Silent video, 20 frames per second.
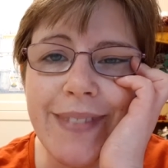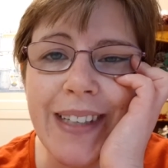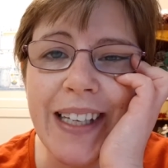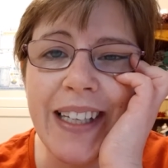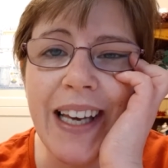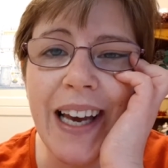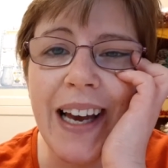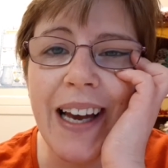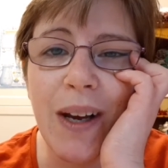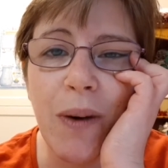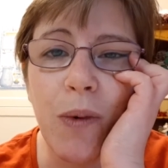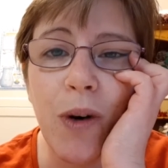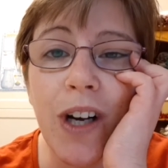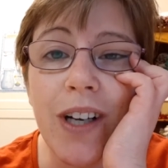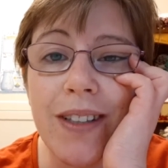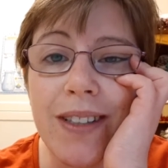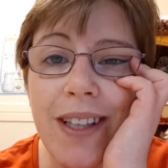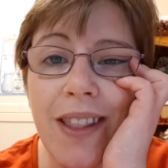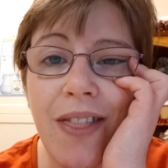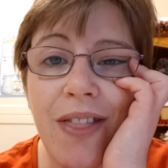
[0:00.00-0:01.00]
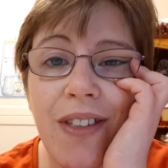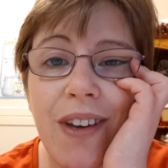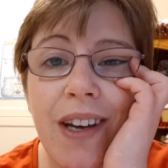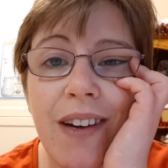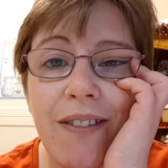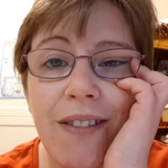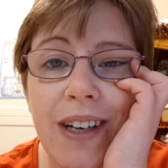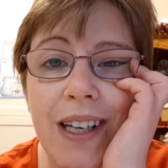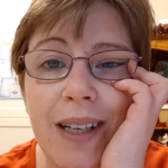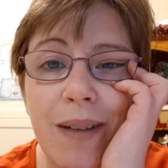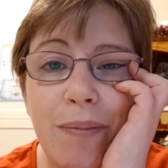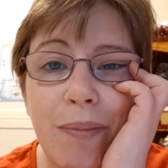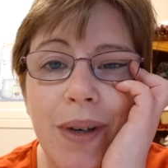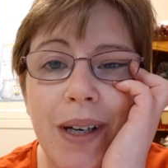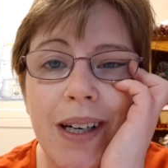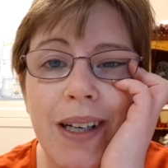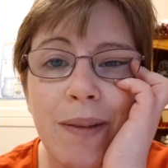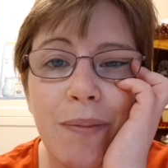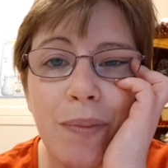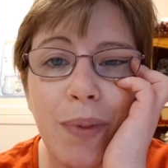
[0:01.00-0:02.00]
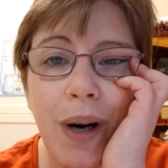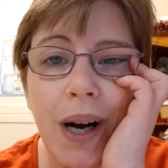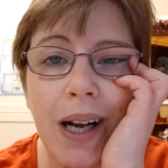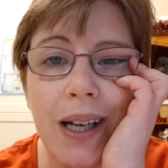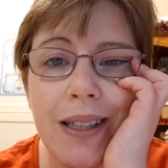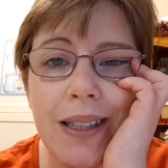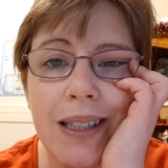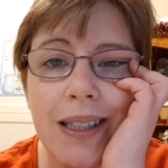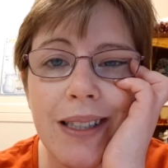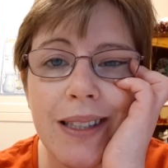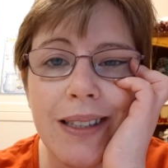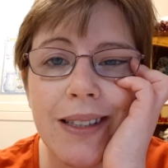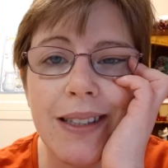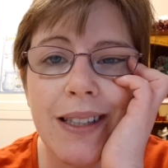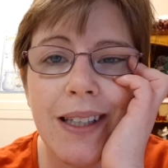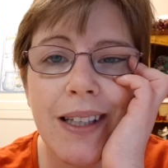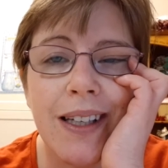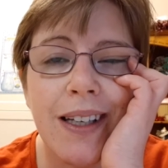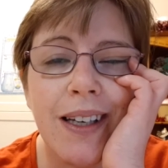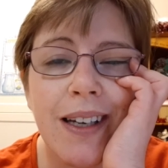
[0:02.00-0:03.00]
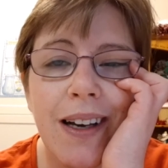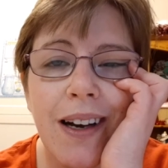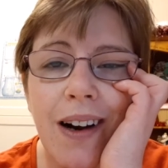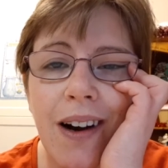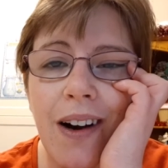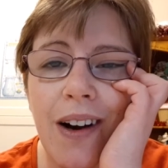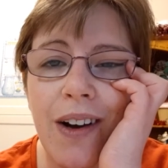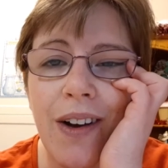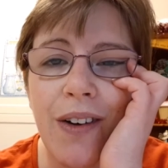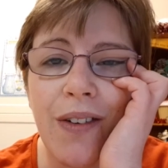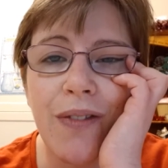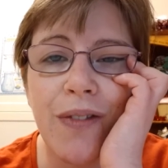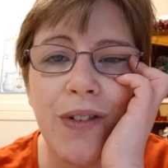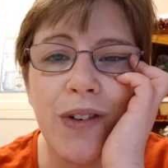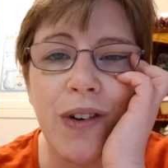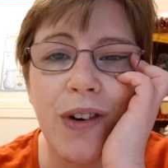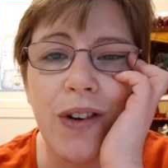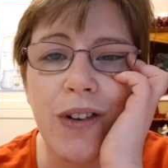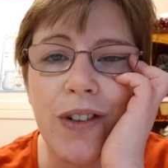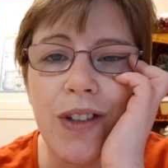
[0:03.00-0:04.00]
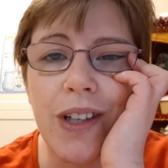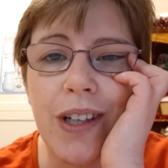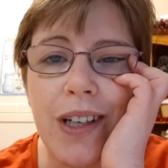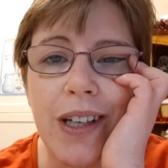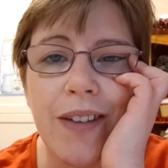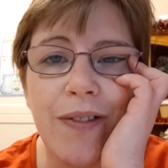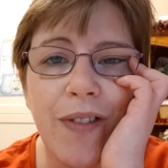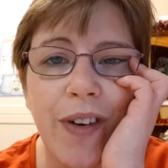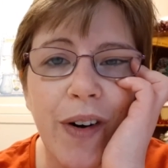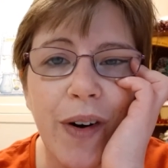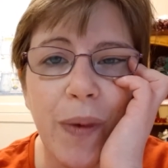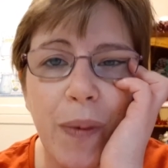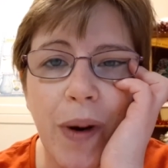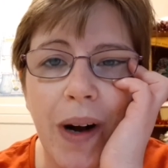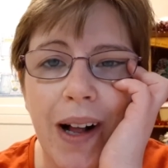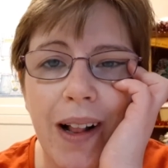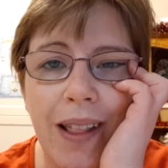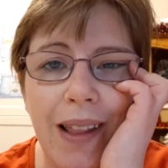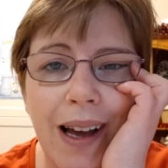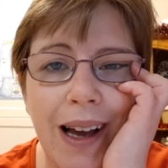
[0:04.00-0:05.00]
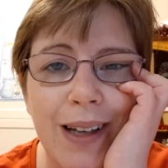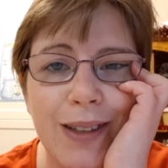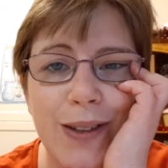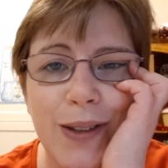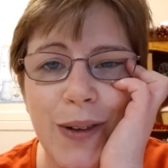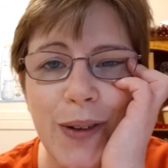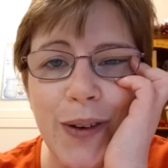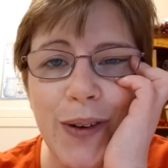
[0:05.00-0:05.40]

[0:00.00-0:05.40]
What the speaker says: yeah, it works in theory, but in practice, I have not done it very well at